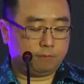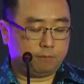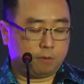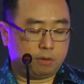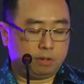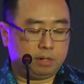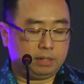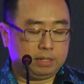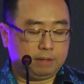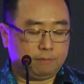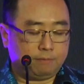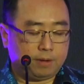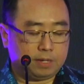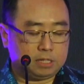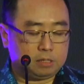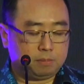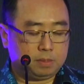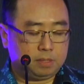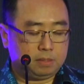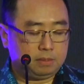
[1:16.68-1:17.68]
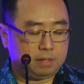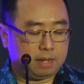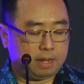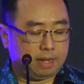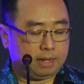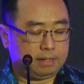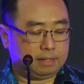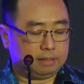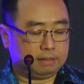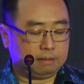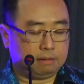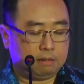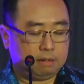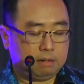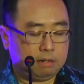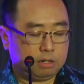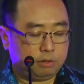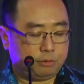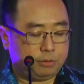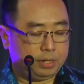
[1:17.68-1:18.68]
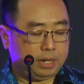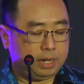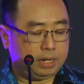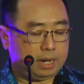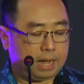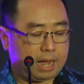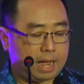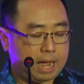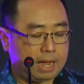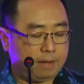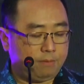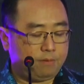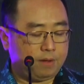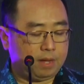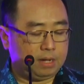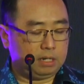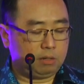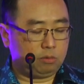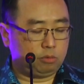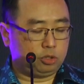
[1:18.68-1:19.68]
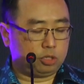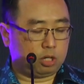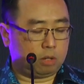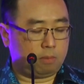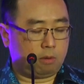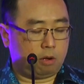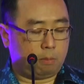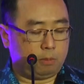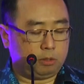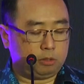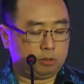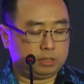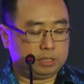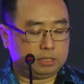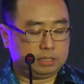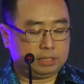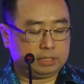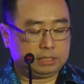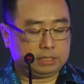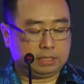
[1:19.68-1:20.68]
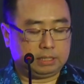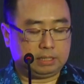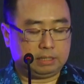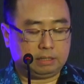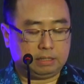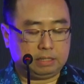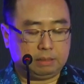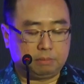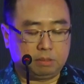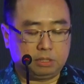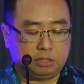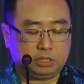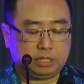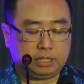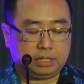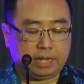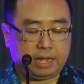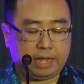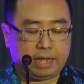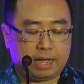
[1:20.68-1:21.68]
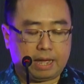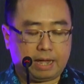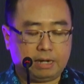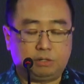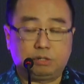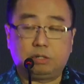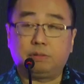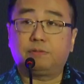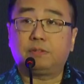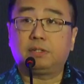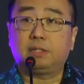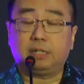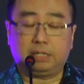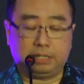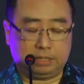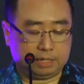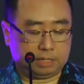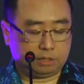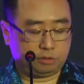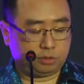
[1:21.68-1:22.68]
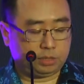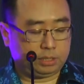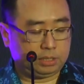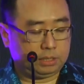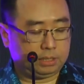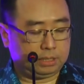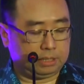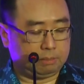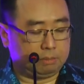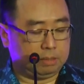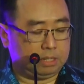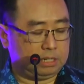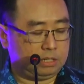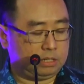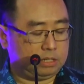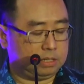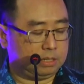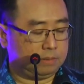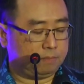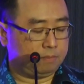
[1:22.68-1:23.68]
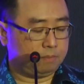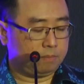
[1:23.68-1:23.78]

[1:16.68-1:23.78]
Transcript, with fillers: foreign investment and create high-value job opportunities in emerging AI-driven industry in Malaysia.